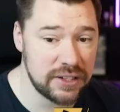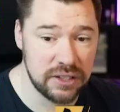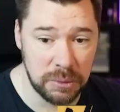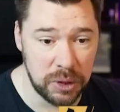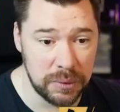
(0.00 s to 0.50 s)
at
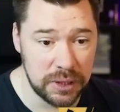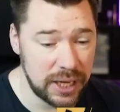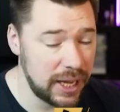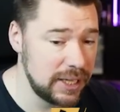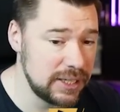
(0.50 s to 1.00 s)
the moment.
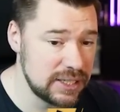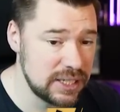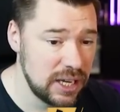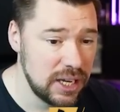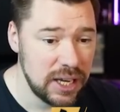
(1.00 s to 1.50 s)
And
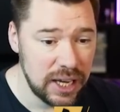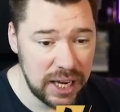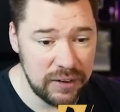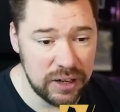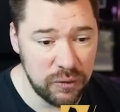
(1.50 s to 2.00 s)

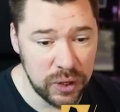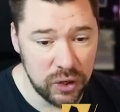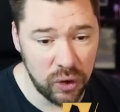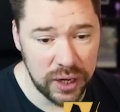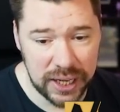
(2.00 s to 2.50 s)
even if we're
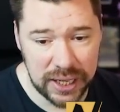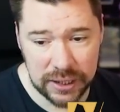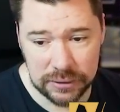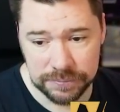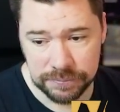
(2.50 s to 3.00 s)
not
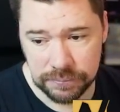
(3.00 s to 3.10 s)
getting...